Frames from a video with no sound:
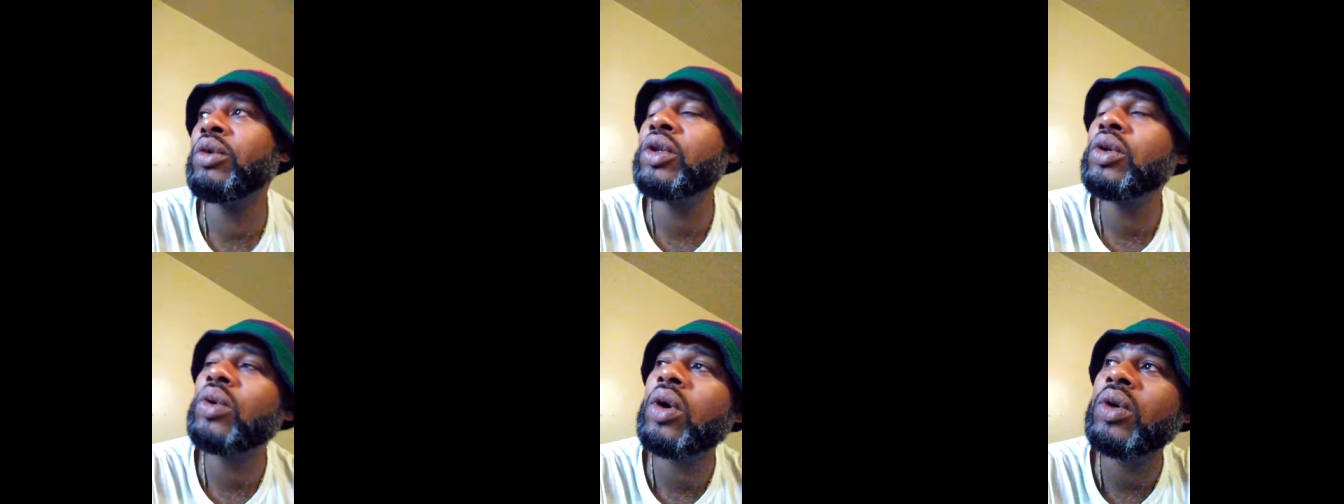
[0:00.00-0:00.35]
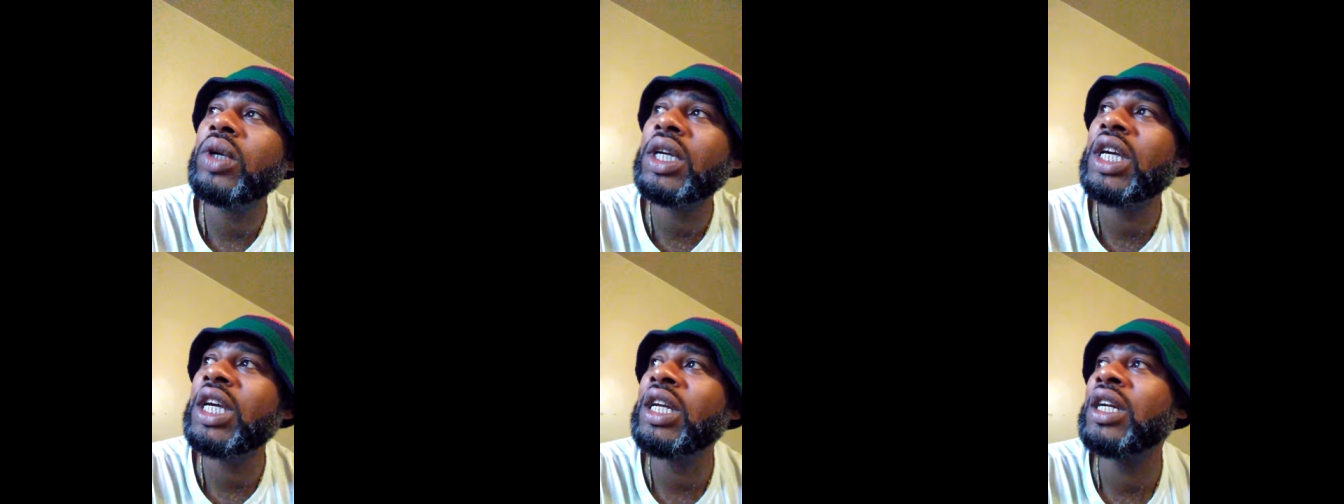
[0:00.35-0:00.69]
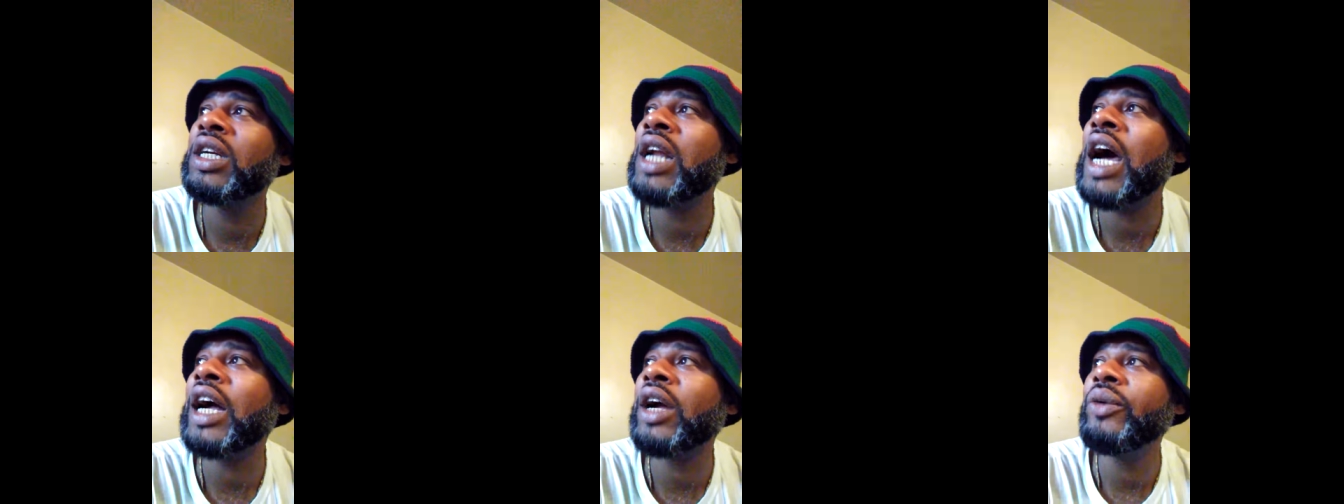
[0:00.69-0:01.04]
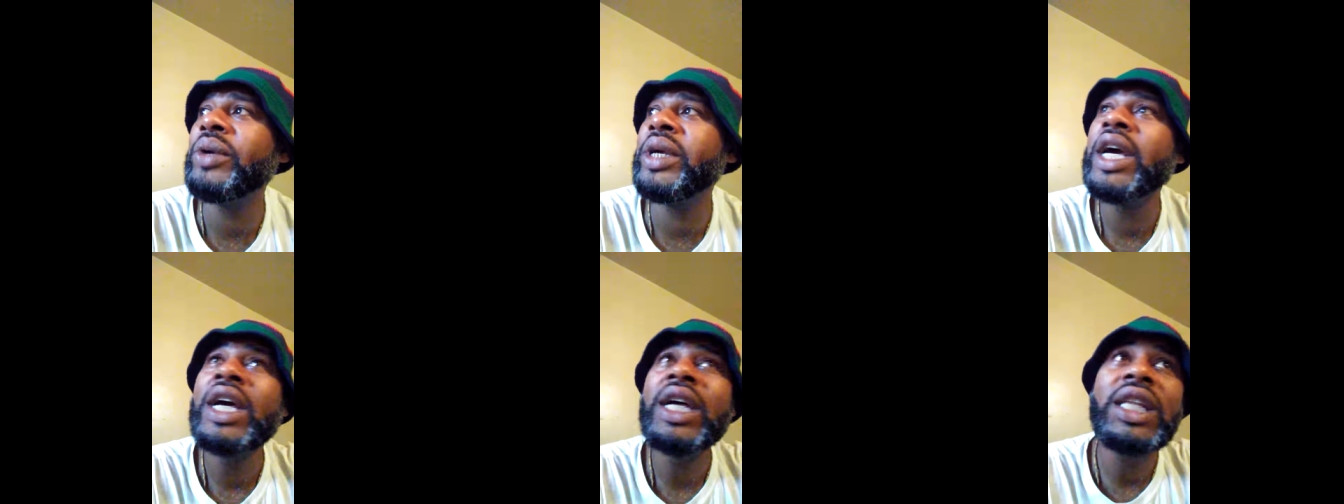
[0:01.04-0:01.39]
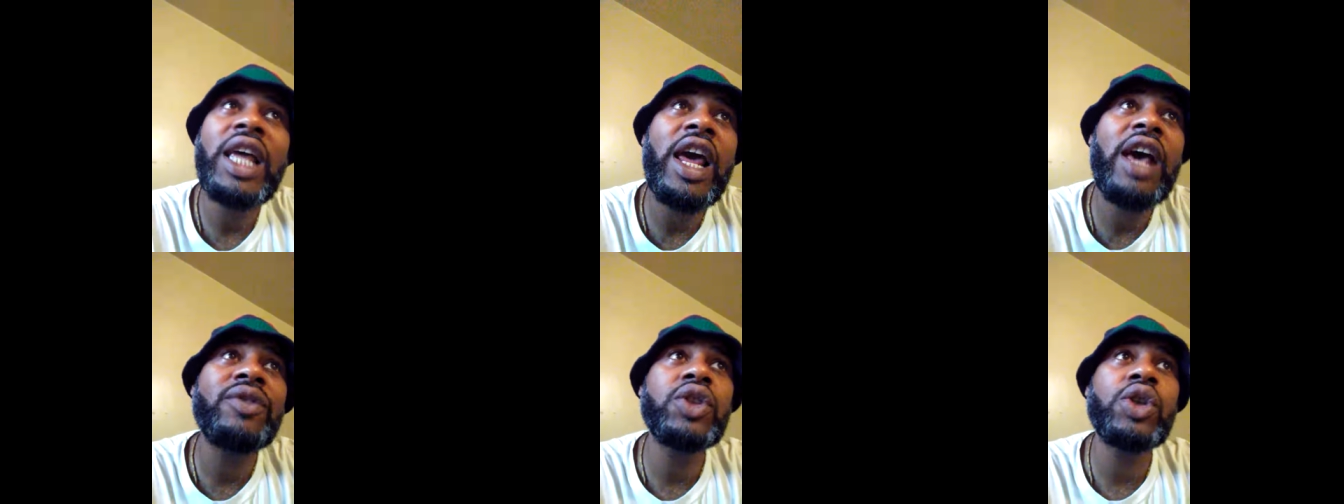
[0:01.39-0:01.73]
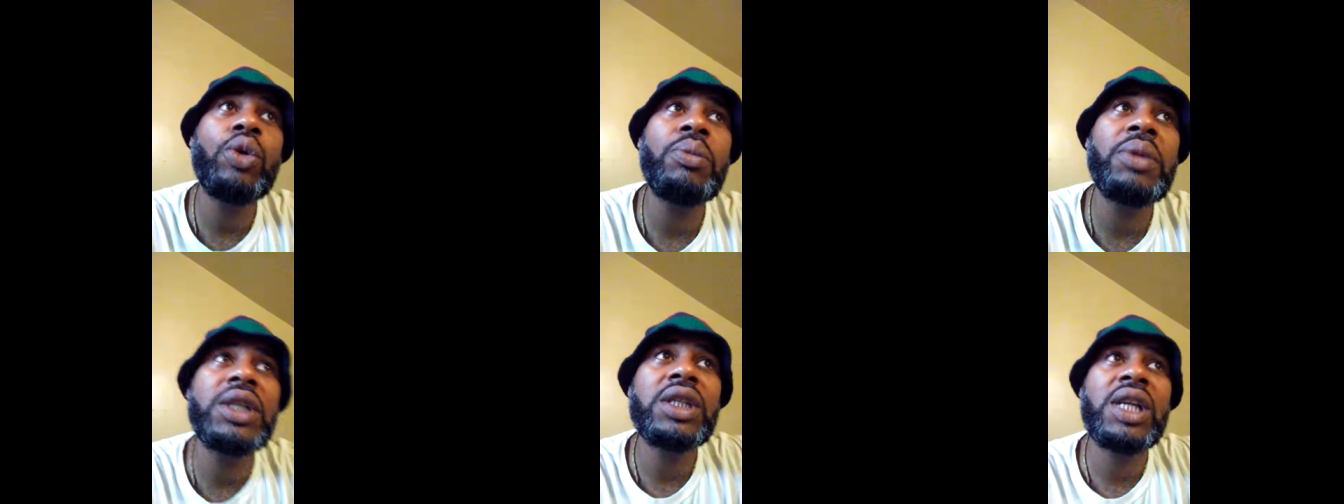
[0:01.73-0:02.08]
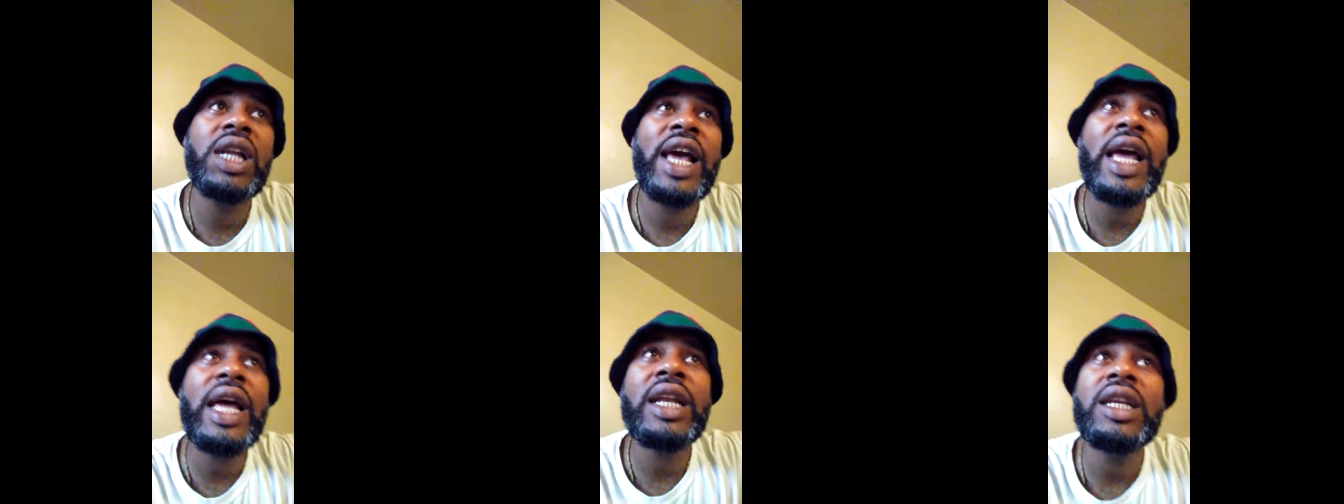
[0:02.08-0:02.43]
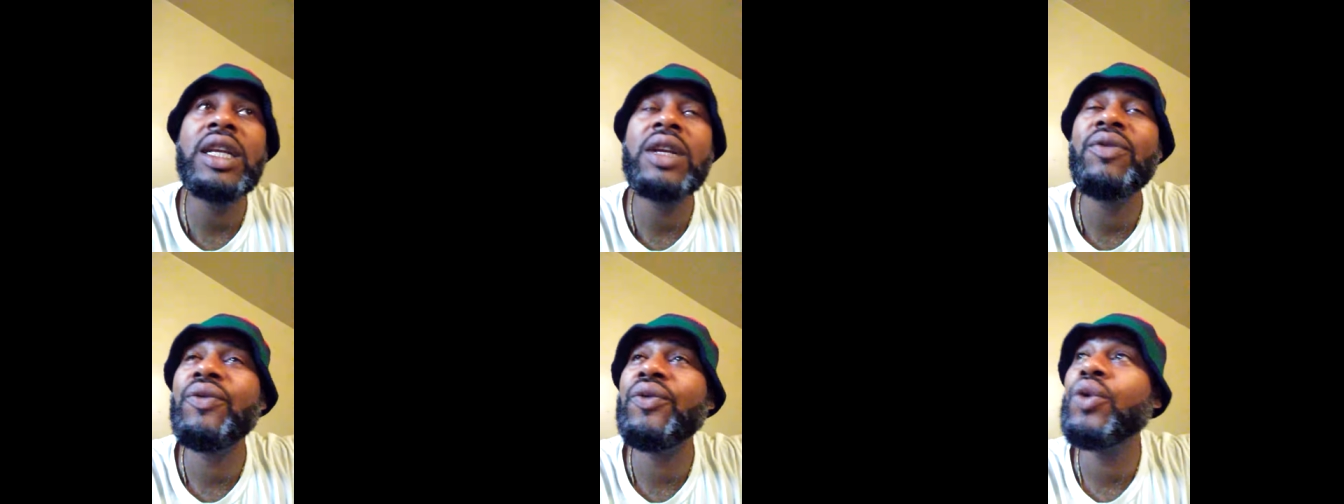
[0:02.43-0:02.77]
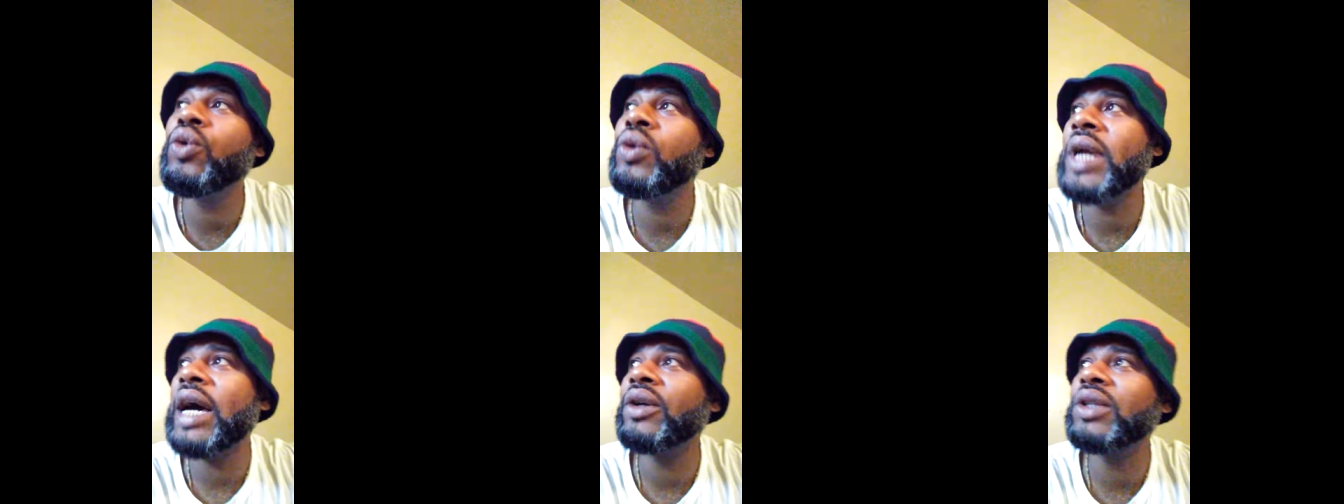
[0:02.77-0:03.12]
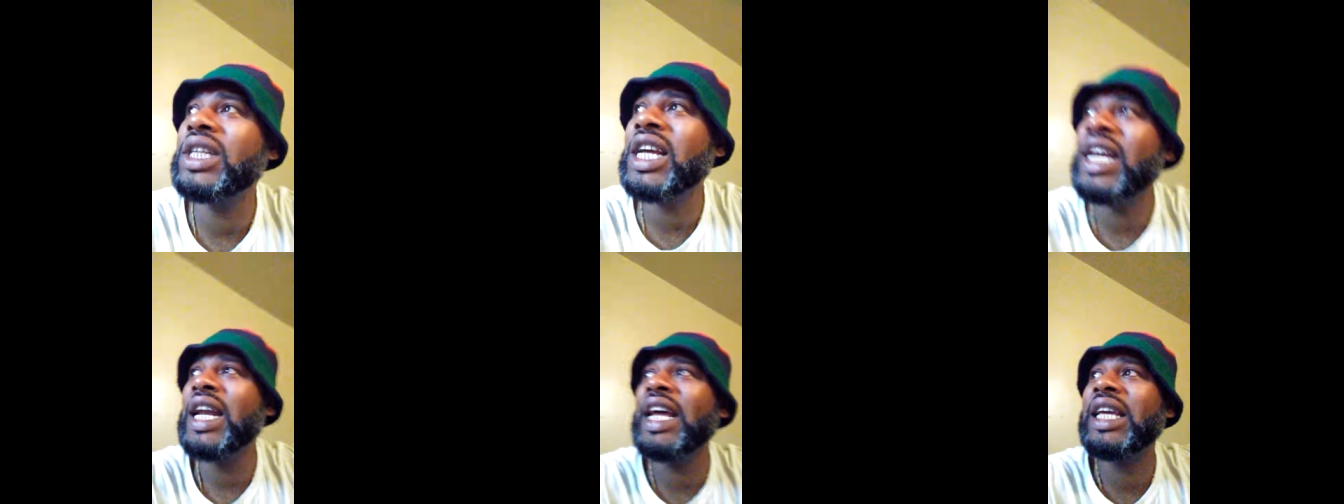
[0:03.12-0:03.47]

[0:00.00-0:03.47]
When you go to Gita Nagari, they have so much land and food out there,